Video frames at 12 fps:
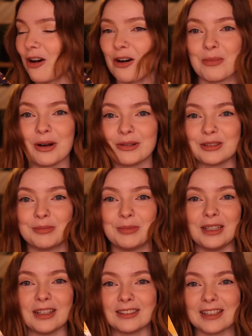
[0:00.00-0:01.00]
almost,
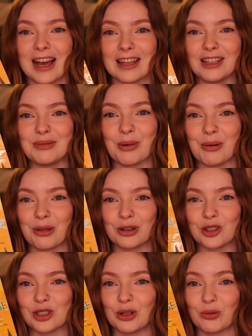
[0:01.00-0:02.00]
because I think both are
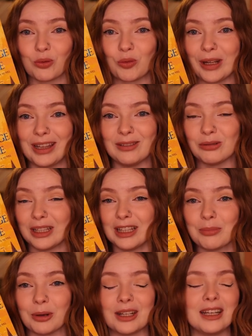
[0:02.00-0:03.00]
just like really,
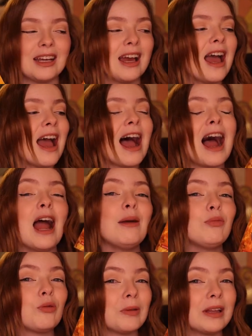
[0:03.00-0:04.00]
really pretty.
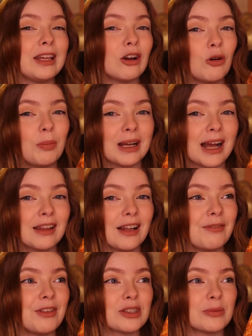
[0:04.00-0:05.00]
I'm really hoping I
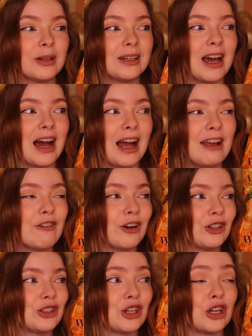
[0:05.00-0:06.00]
love this one. I've
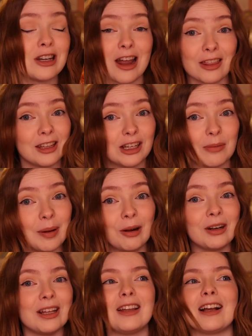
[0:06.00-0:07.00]
heard nothing
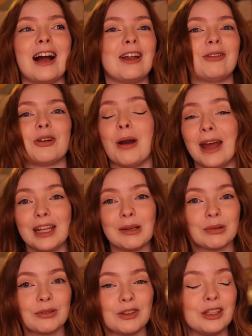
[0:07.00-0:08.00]
about it. Like, I don't know any
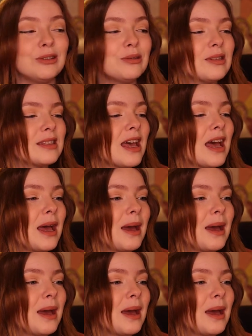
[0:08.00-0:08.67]
reviews,